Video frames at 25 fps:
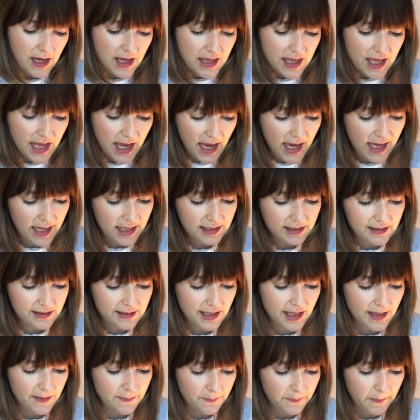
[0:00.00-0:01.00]
They asked
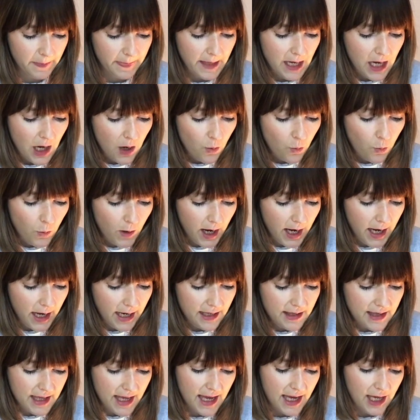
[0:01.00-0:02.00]
him,
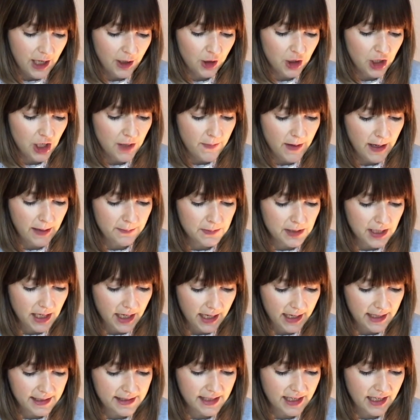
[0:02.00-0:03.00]
"Why then are you
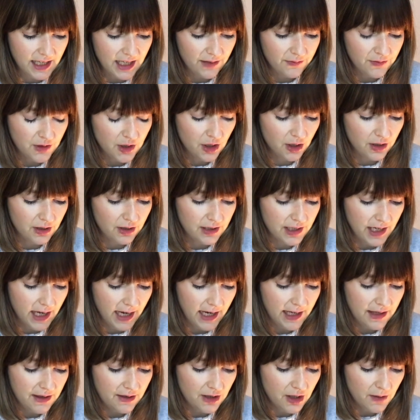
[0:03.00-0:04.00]
baptizing if you are
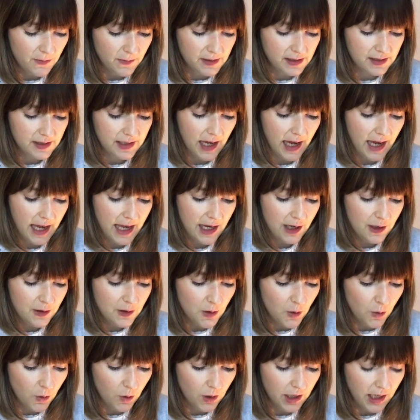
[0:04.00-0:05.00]
neither the Messiah
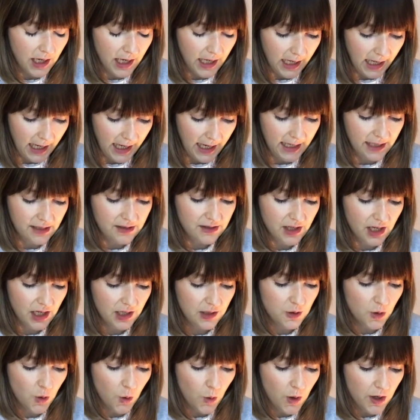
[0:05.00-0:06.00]
nor Elijah
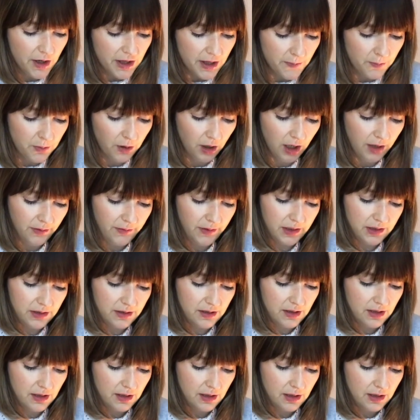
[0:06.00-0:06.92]
nor the prophet?"